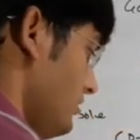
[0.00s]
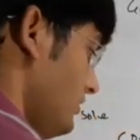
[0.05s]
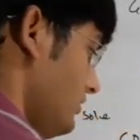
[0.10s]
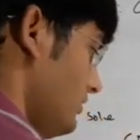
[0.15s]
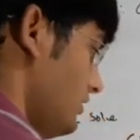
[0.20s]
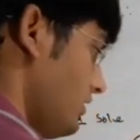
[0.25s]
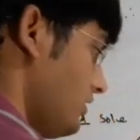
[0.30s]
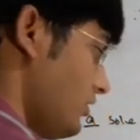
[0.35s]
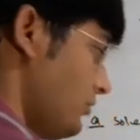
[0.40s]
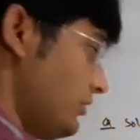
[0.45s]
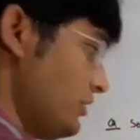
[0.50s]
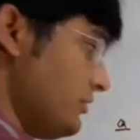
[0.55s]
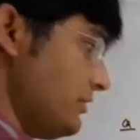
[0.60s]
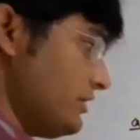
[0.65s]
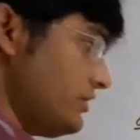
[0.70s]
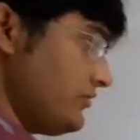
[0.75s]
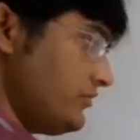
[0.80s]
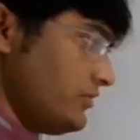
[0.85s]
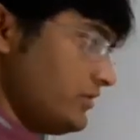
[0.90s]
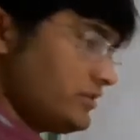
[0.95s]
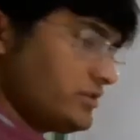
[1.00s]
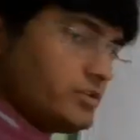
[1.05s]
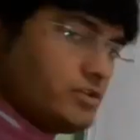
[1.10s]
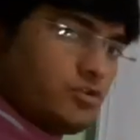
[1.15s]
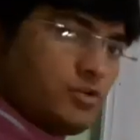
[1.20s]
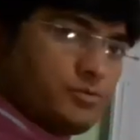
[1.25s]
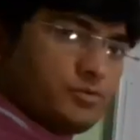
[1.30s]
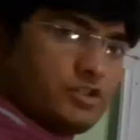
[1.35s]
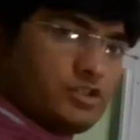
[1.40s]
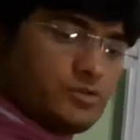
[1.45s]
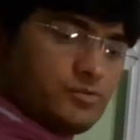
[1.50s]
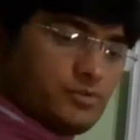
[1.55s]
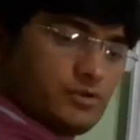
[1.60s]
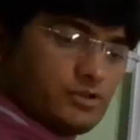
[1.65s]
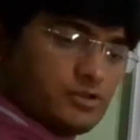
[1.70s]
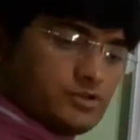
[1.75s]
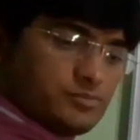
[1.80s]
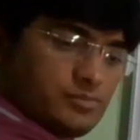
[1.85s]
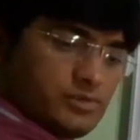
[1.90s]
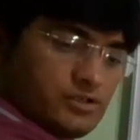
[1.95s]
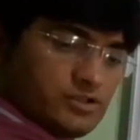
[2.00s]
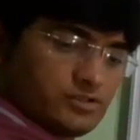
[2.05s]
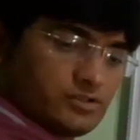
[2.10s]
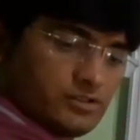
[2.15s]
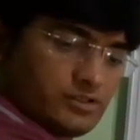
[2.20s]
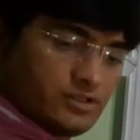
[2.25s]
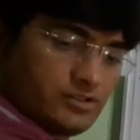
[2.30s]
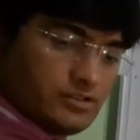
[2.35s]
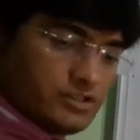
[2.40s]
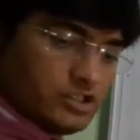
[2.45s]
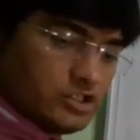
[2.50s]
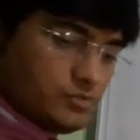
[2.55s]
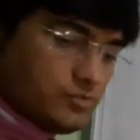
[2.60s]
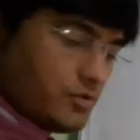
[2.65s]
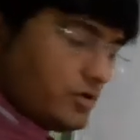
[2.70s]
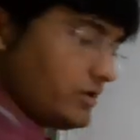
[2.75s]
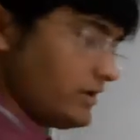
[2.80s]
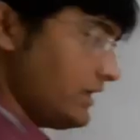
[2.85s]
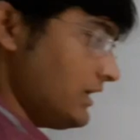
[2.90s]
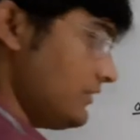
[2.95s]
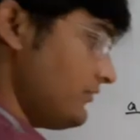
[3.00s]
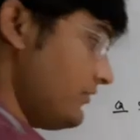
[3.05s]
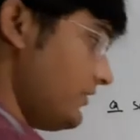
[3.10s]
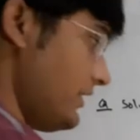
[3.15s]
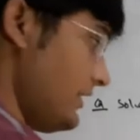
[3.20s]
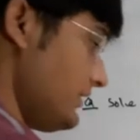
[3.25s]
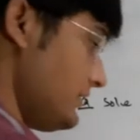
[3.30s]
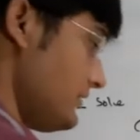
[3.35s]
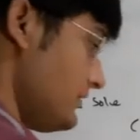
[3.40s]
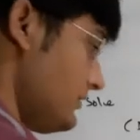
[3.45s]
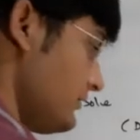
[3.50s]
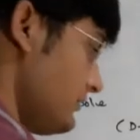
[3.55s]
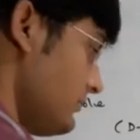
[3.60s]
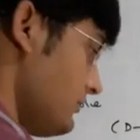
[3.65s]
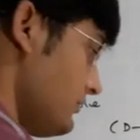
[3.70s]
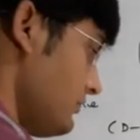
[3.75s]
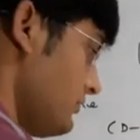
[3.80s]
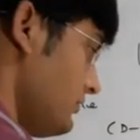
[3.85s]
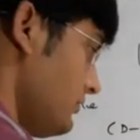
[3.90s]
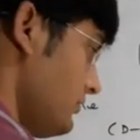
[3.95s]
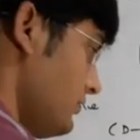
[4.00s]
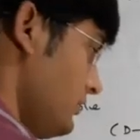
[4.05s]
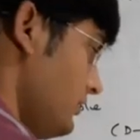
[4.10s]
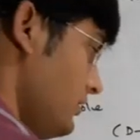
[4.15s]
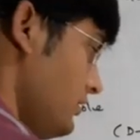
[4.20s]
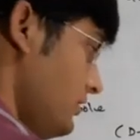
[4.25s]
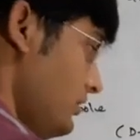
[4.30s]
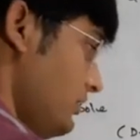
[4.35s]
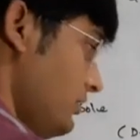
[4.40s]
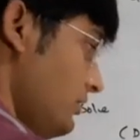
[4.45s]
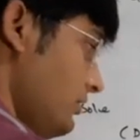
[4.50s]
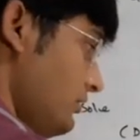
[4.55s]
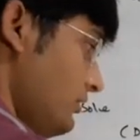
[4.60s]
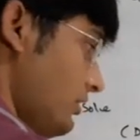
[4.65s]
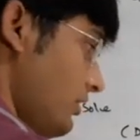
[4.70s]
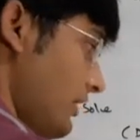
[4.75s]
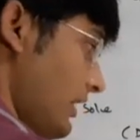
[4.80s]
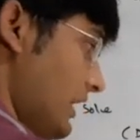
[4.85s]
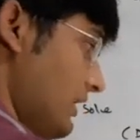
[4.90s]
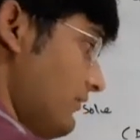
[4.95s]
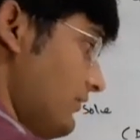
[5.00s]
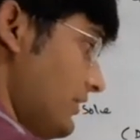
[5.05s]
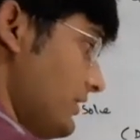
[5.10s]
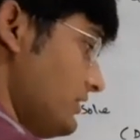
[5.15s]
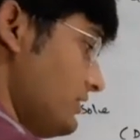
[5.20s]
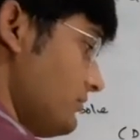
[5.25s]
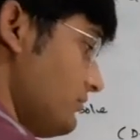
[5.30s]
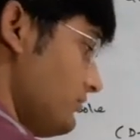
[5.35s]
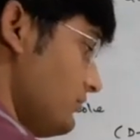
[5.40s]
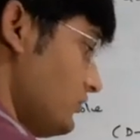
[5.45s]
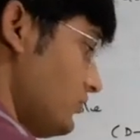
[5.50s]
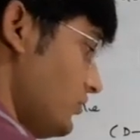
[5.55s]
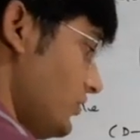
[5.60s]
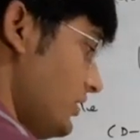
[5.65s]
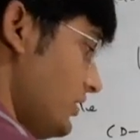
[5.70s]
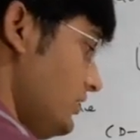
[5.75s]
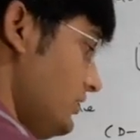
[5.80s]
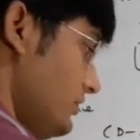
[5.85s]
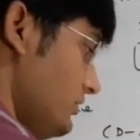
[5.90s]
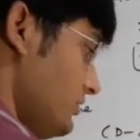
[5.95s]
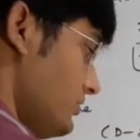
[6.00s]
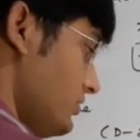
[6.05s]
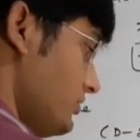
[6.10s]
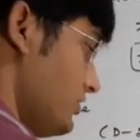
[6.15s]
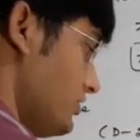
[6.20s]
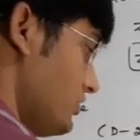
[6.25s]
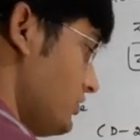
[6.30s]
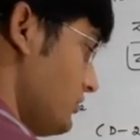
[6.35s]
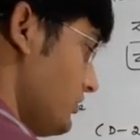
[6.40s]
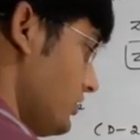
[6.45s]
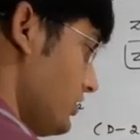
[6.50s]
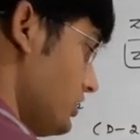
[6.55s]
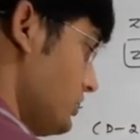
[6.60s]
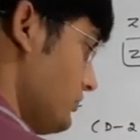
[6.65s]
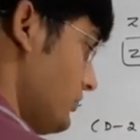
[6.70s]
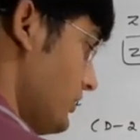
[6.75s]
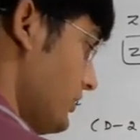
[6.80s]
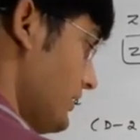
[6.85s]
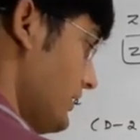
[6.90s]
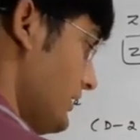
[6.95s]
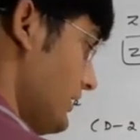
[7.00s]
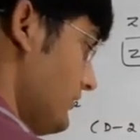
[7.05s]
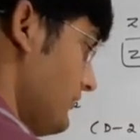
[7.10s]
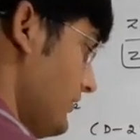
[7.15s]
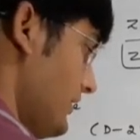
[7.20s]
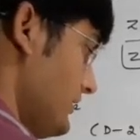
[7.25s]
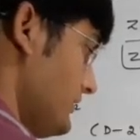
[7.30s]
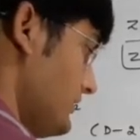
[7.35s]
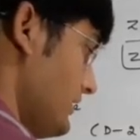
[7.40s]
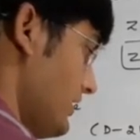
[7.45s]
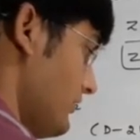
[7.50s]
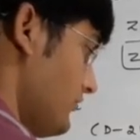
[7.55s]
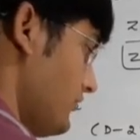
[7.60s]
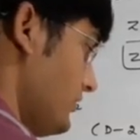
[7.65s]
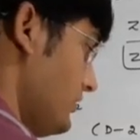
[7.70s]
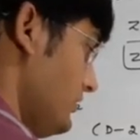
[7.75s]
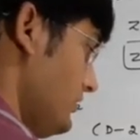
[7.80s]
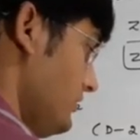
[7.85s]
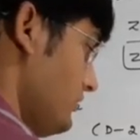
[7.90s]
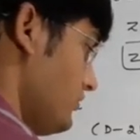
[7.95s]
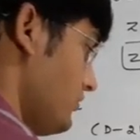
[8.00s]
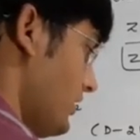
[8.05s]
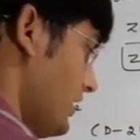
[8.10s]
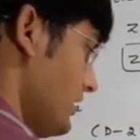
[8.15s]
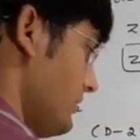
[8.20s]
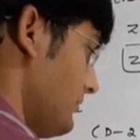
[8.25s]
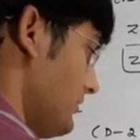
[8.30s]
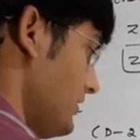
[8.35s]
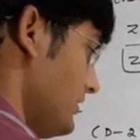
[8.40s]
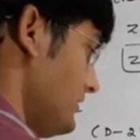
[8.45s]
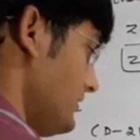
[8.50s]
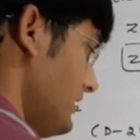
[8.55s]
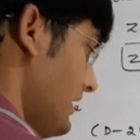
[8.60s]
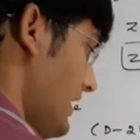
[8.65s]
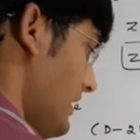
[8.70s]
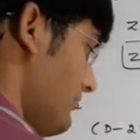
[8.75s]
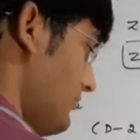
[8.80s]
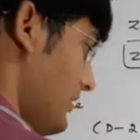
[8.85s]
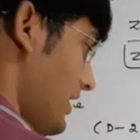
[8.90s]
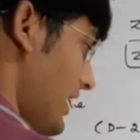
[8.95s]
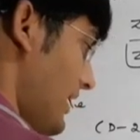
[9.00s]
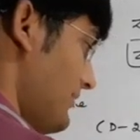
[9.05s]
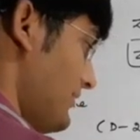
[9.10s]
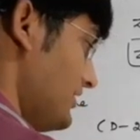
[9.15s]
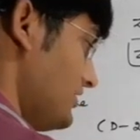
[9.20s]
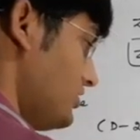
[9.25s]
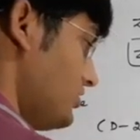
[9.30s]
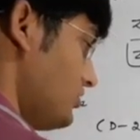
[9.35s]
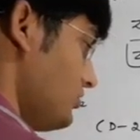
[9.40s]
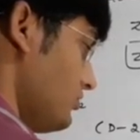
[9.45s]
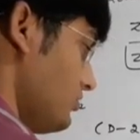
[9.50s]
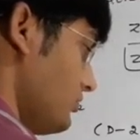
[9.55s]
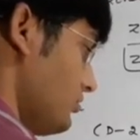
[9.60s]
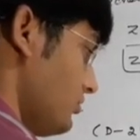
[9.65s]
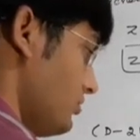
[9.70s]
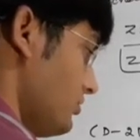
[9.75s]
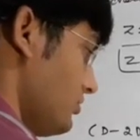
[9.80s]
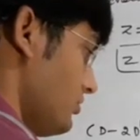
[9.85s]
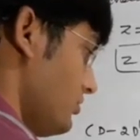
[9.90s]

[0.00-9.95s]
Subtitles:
the complementary function of this first function is e to the power alpha x. Now alpha is 1, so this will be e to the power alpha x f1 y plus m. M is 2.